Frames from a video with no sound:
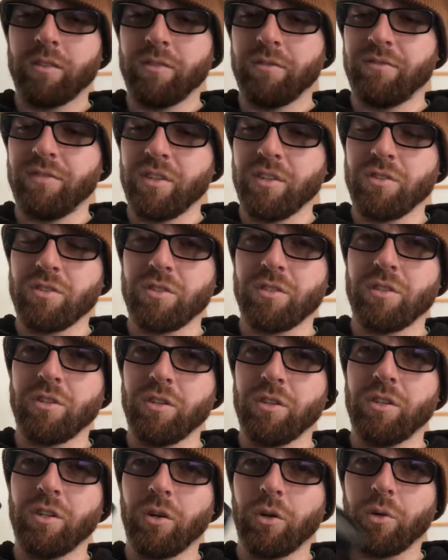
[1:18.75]
feels
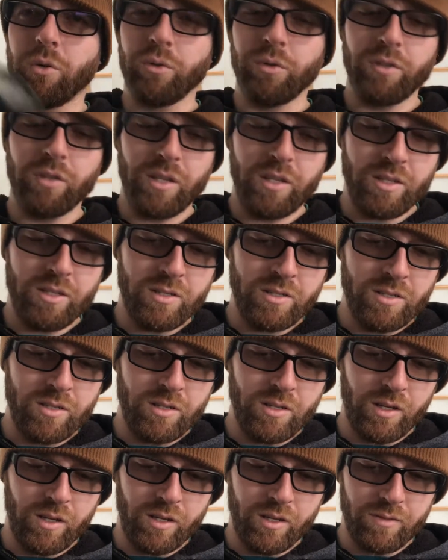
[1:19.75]
good to hold, and
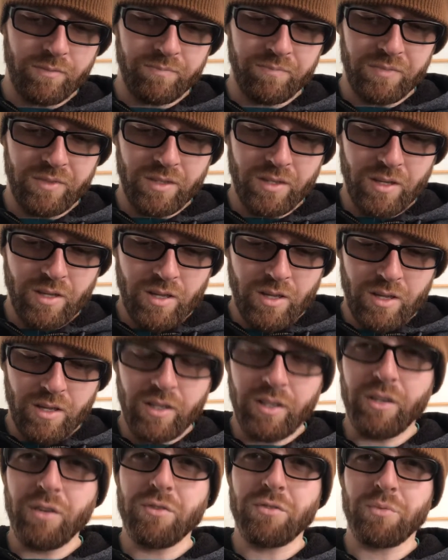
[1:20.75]

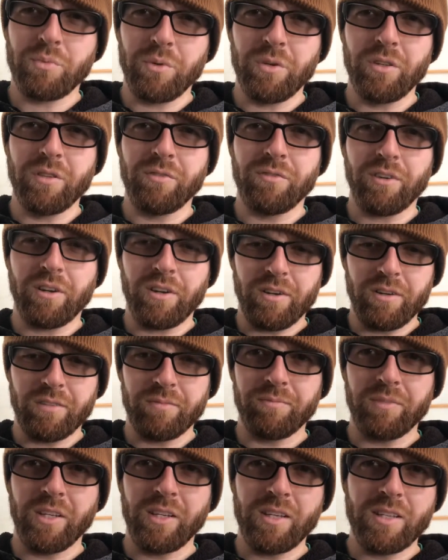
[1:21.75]
it goes really far.
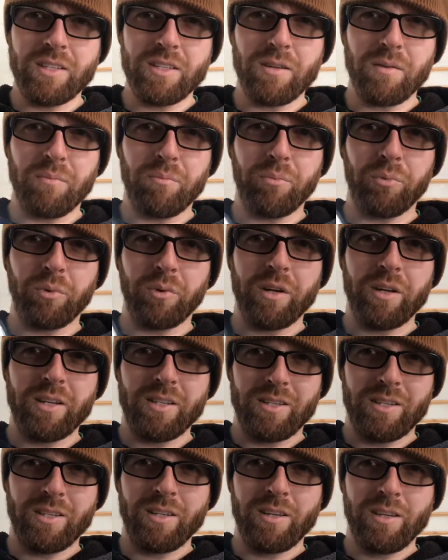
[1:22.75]
Like, it's a
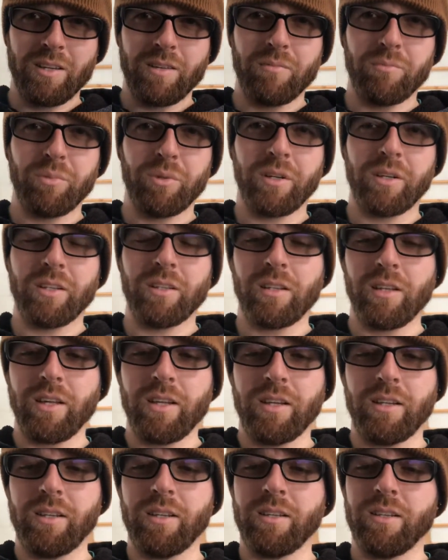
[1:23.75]
bright
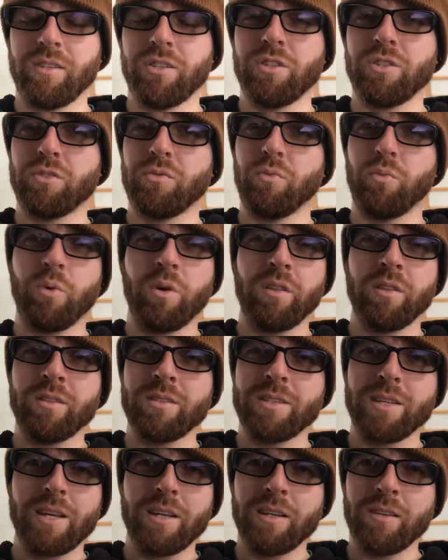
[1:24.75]
light, and it's just one
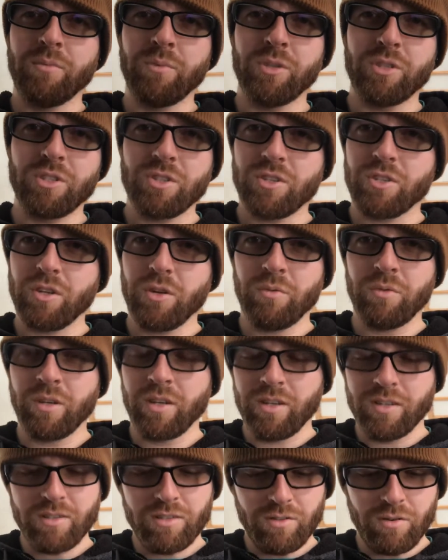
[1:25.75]
setting, which is so
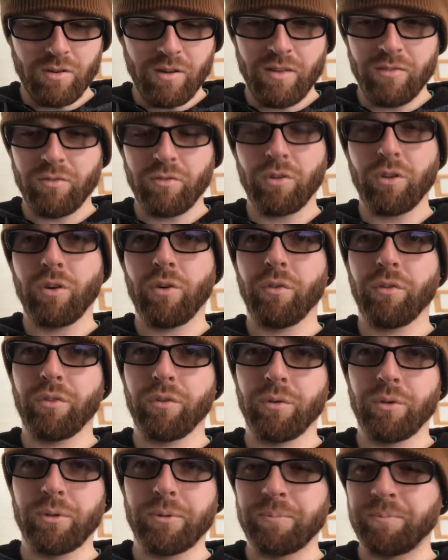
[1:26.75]
nice. You don't have to go
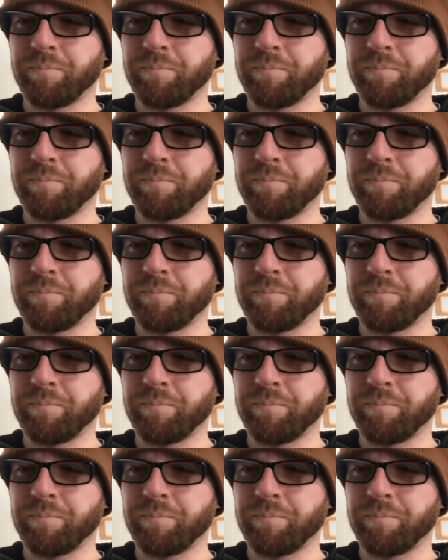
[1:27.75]
through